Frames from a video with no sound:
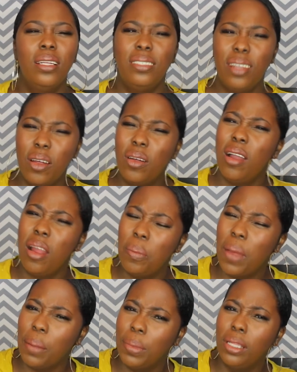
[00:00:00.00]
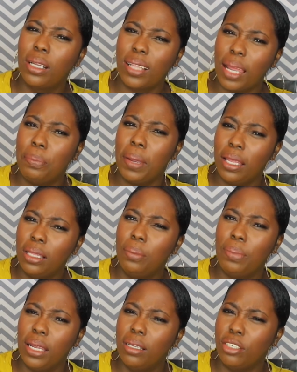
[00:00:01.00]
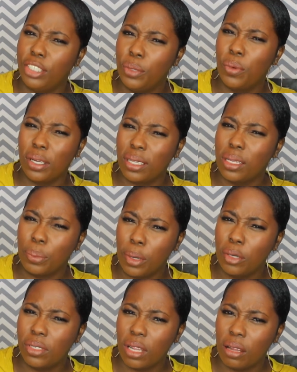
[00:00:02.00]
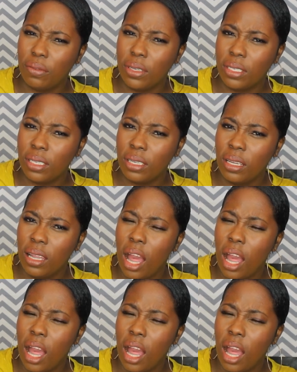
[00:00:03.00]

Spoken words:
Don't her mama look like Patti LaBelle if she worked at the post office?